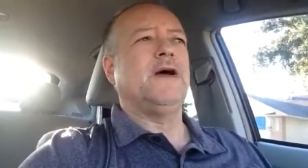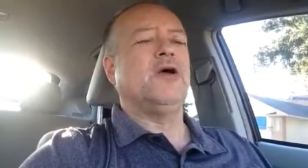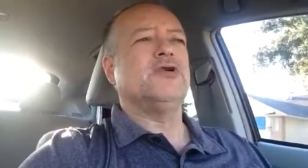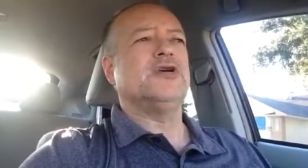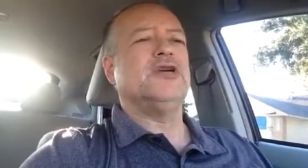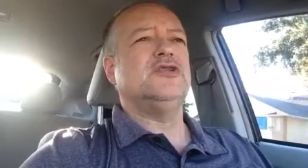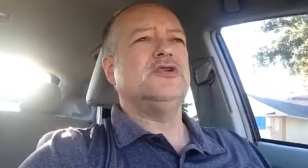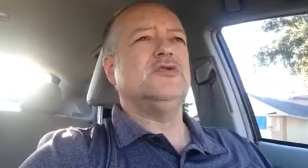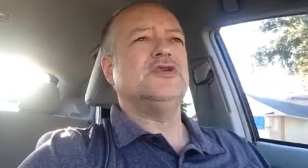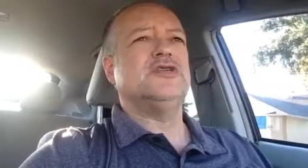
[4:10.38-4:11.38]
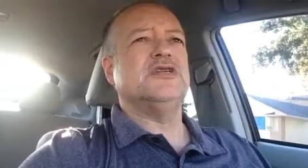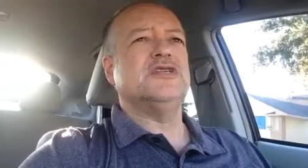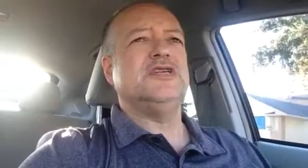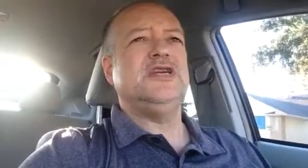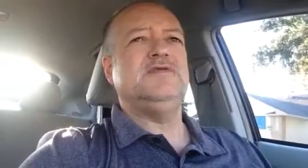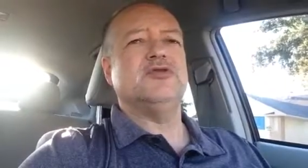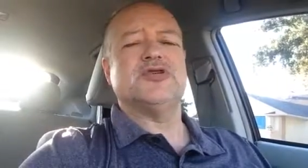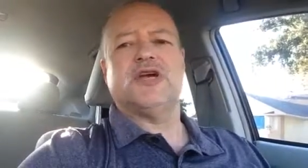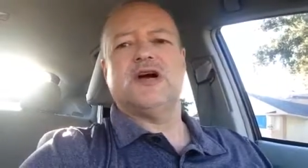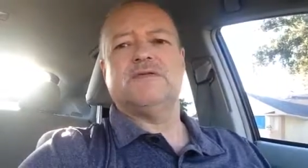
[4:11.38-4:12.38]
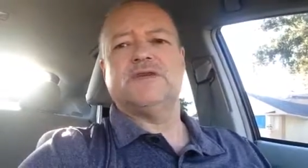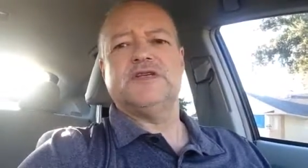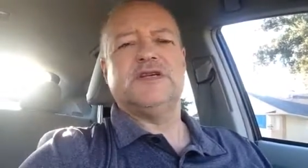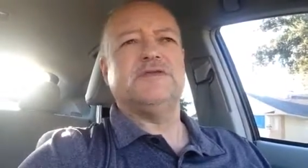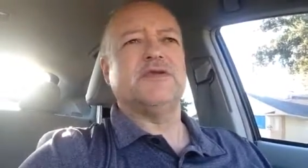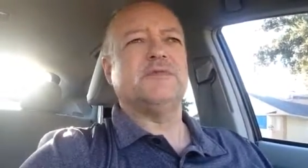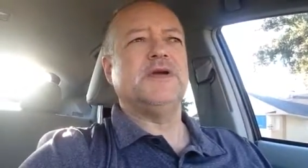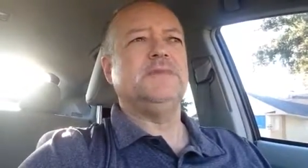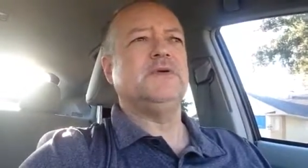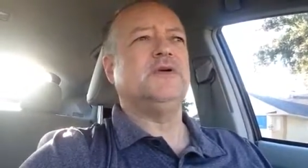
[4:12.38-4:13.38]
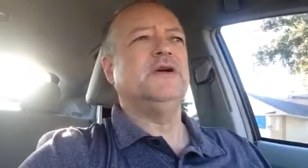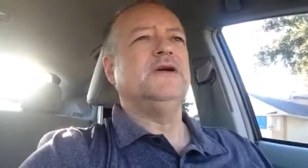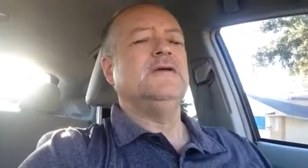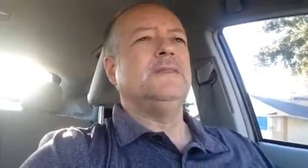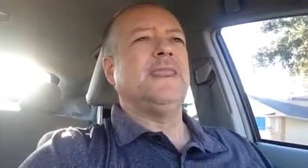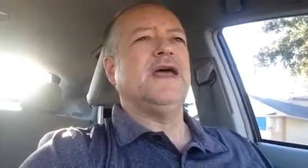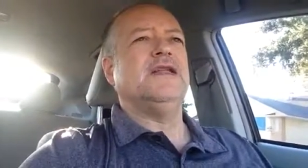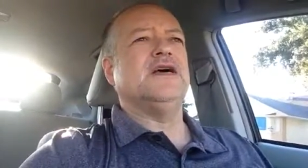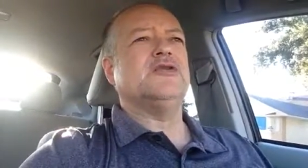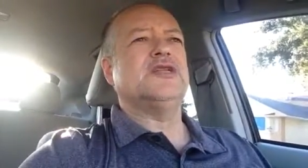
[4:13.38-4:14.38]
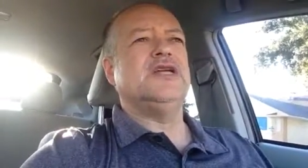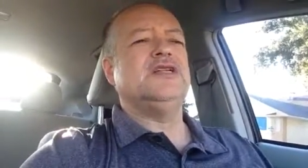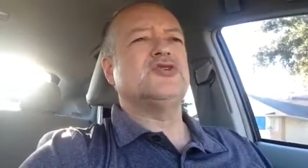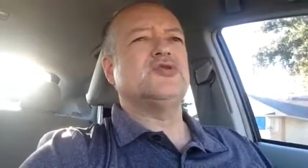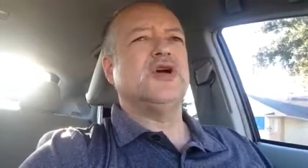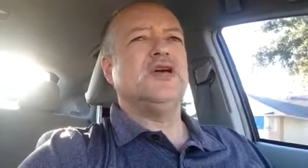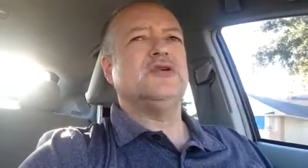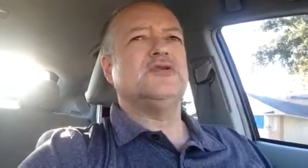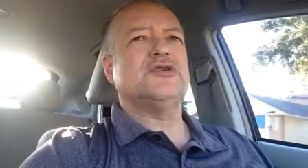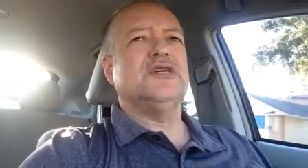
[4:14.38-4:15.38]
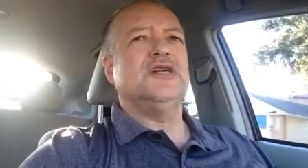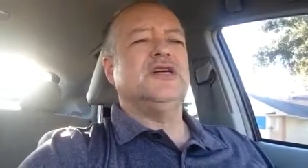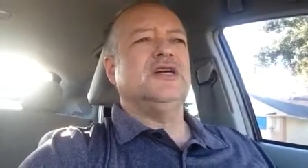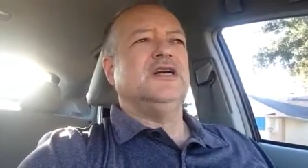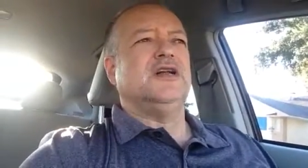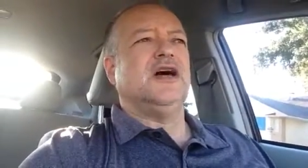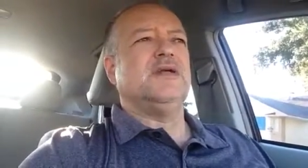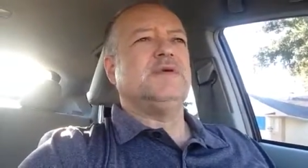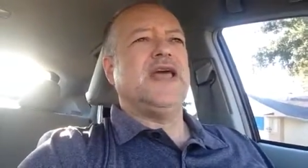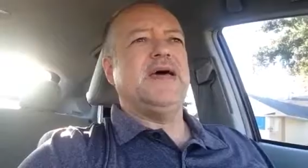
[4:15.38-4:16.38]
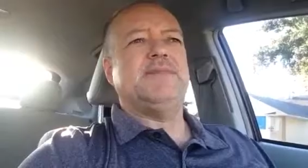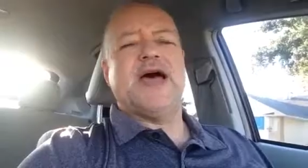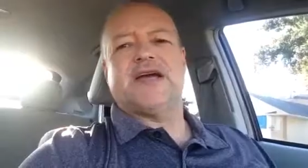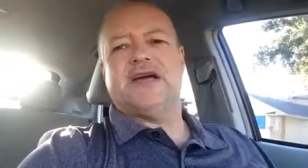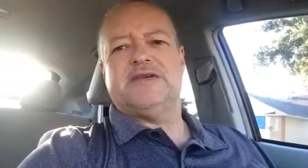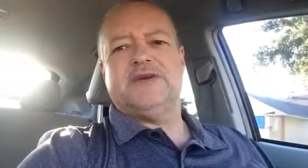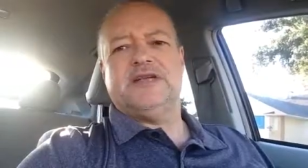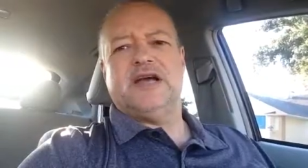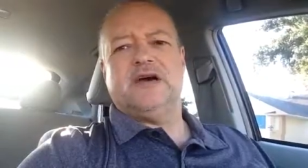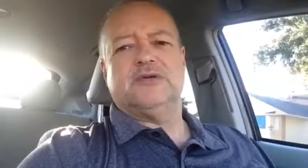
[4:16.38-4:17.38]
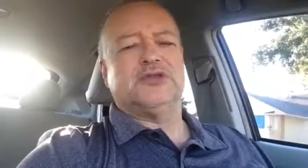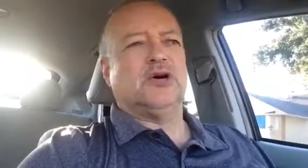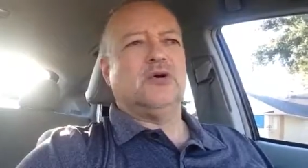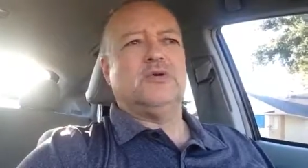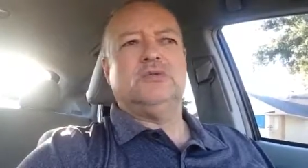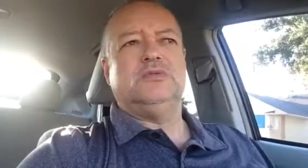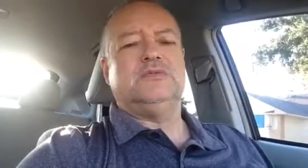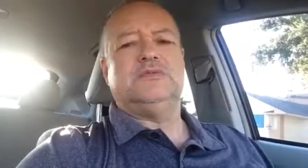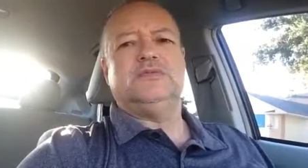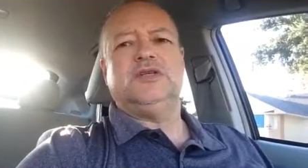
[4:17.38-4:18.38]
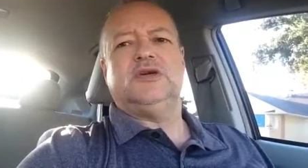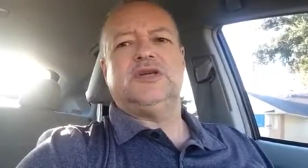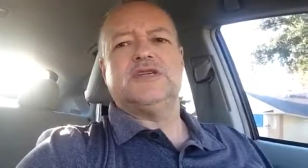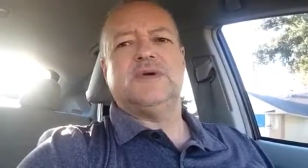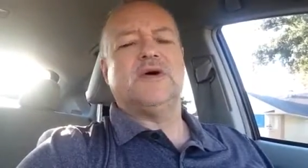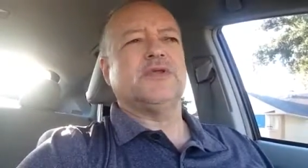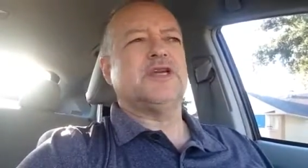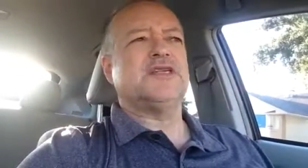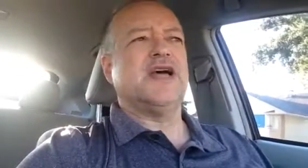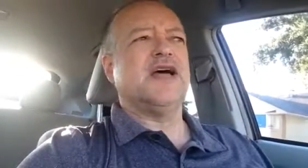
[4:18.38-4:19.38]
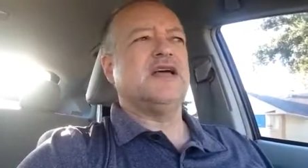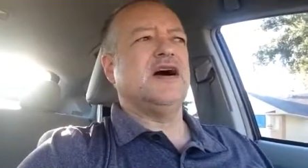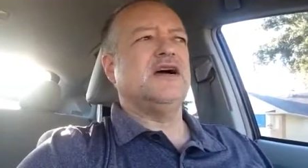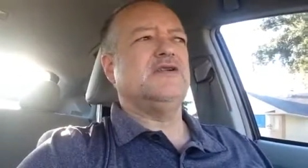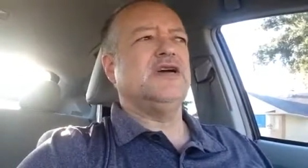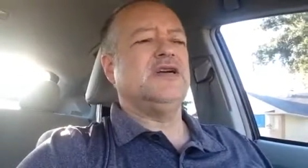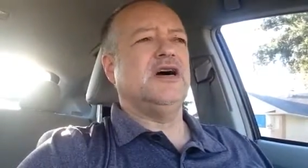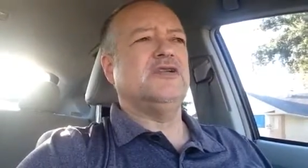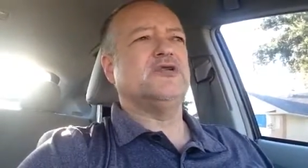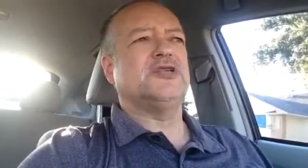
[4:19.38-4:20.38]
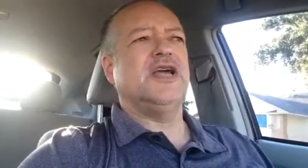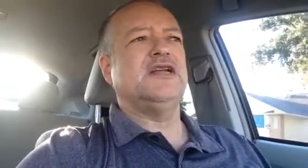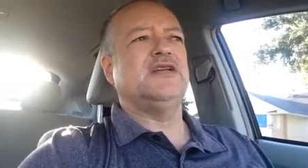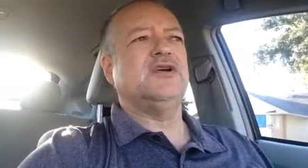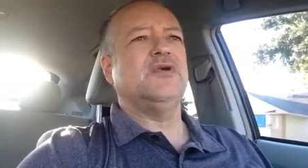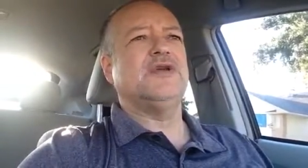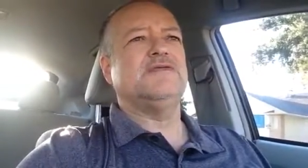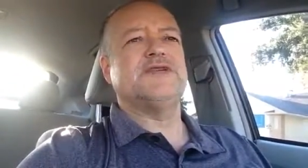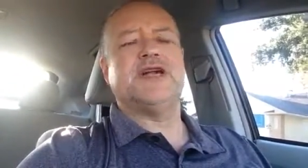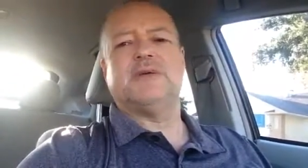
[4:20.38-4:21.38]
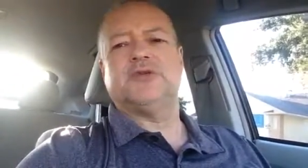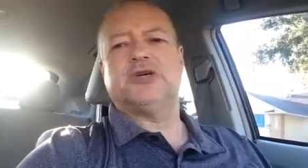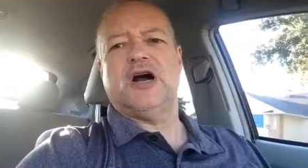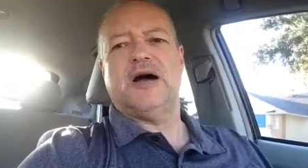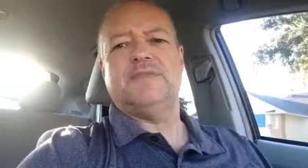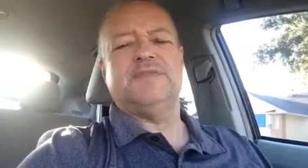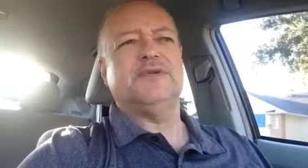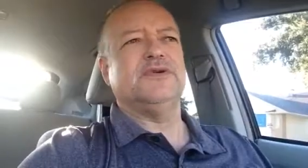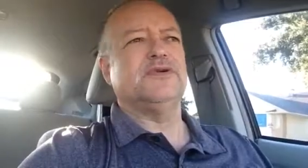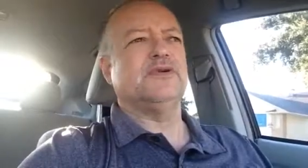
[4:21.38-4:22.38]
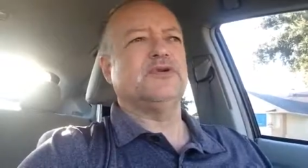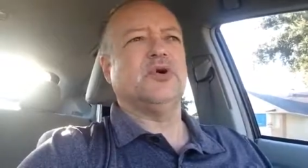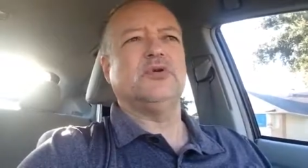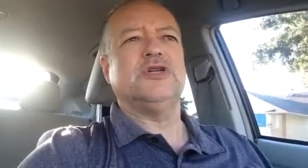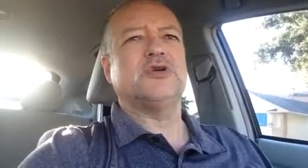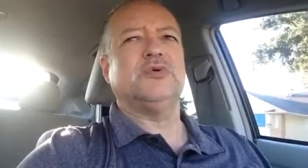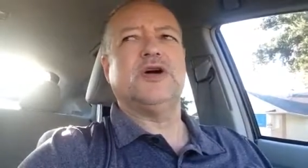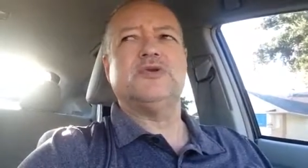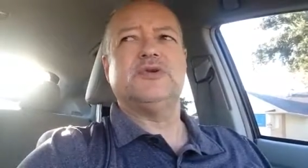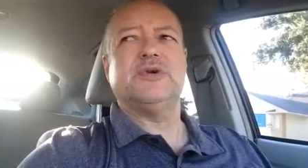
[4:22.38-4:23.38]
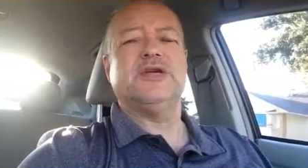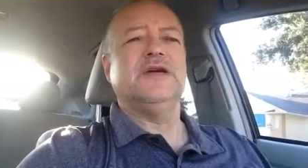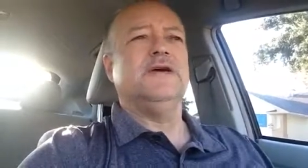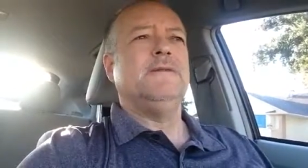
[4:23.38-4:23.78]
All you're going to do is deceive yourself, deceive other people, and understand these trainers, a lot of them can't back out of it now. So, it doesn't matter what they say. I already understand and know they've set up shop. They're totally sold out to it.